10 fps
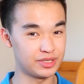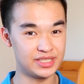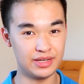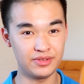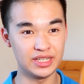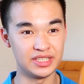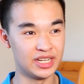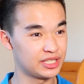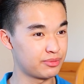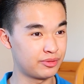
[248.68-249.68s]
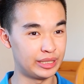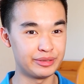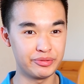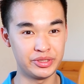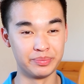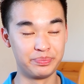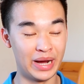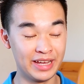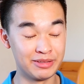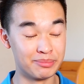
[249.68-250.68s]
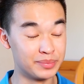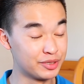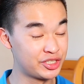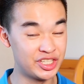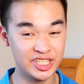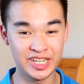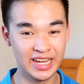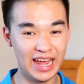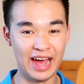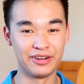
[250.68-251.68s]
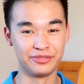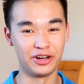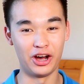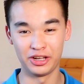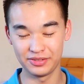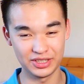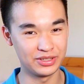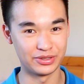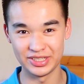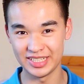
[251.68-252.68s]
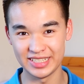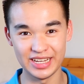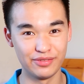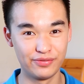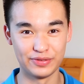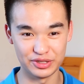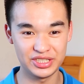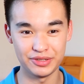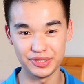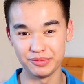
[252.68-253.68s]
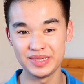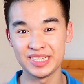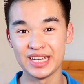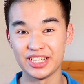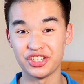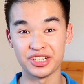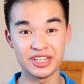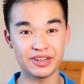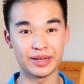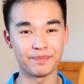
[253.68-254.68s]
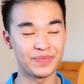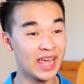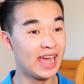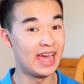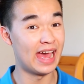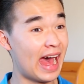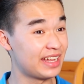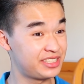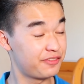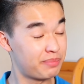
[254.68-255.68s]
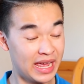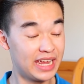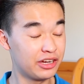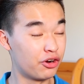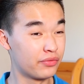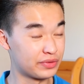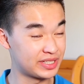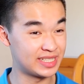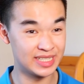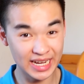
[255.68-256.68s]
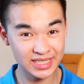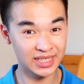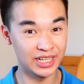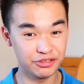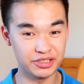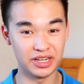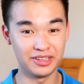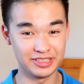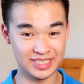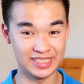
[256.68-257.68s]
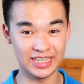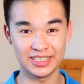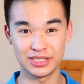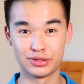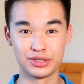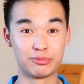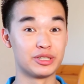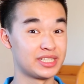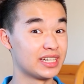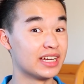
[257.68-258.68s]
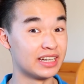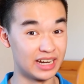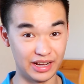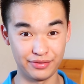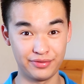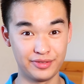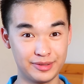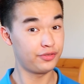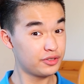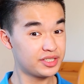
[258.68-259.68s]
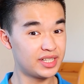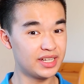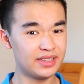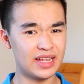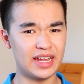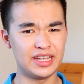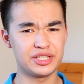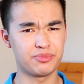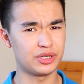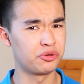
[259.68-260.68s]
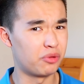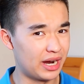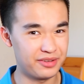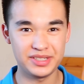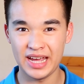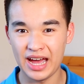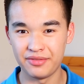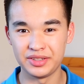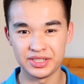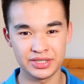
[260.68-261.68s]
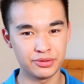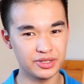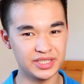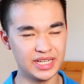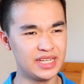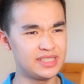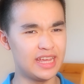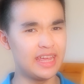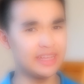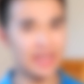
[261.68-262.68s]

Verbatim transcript: 170 does require you to buy the most out of all of the courses in first year UBC engineering, as if paying over $600 to take this course wasn't enough. The first thing that is required to have in this course is a